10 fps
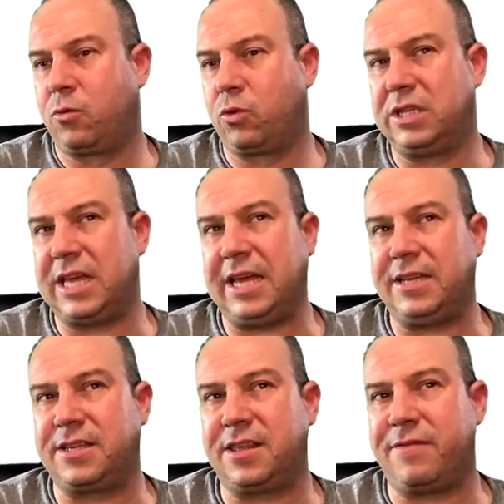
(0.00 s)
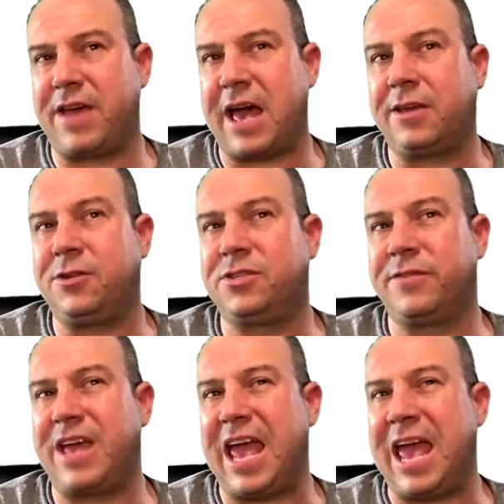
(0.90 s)
relate to the values
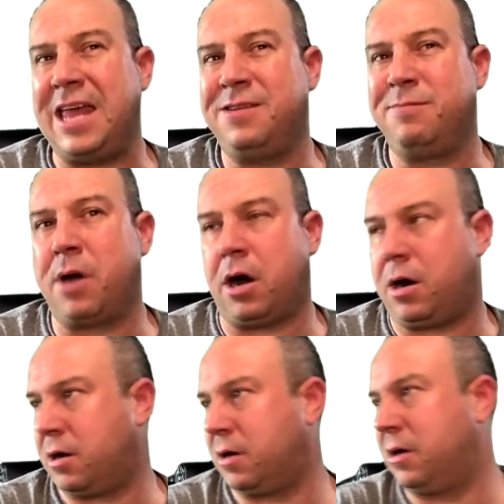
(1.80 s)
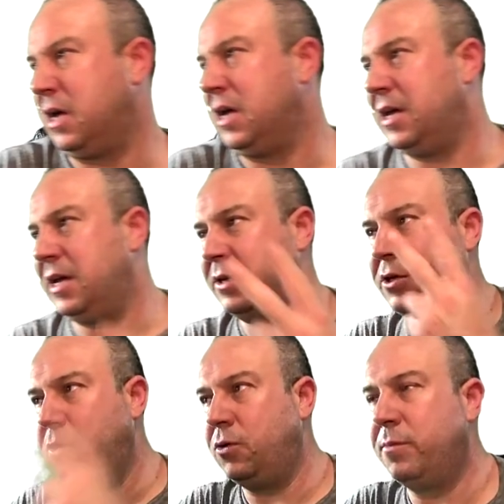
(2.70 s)
of n bar in
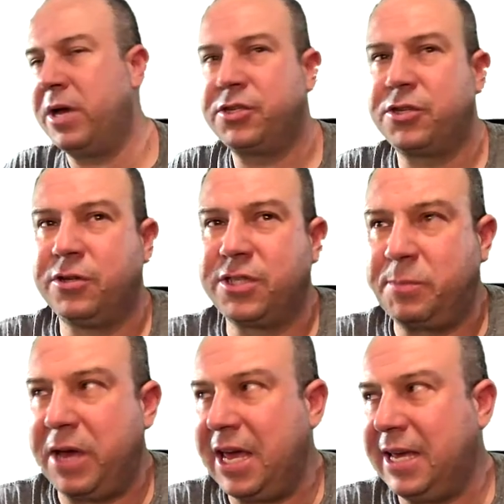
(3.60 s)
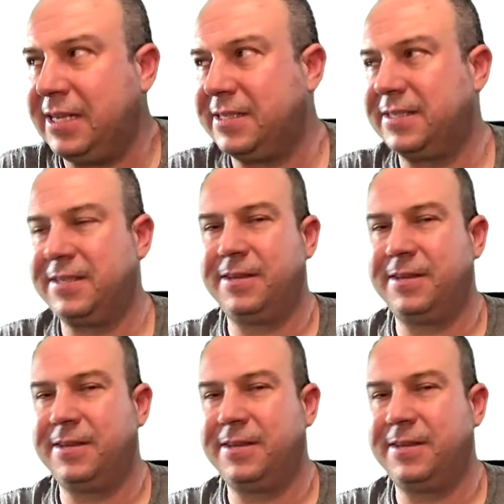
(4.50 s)
two-dimensional space.